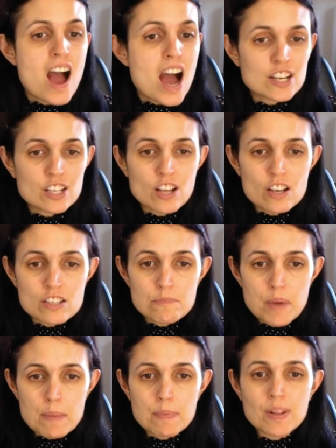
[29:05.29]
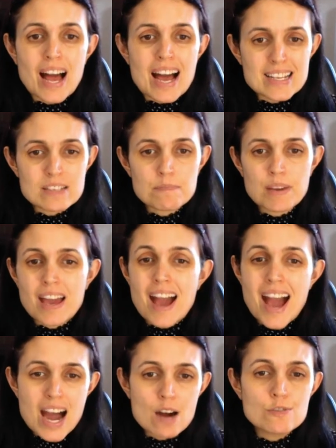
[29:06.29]
And a lot of people ask me
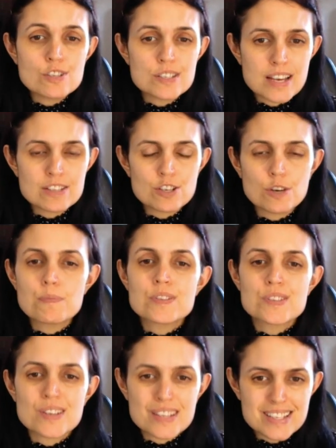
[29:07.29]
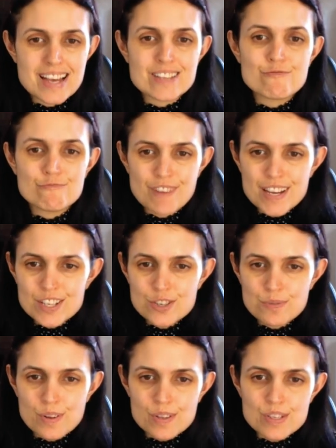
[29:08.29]
how to set up success
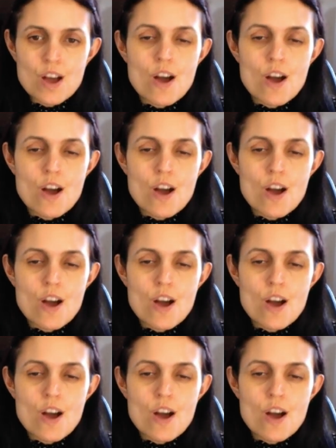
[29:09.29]
rituals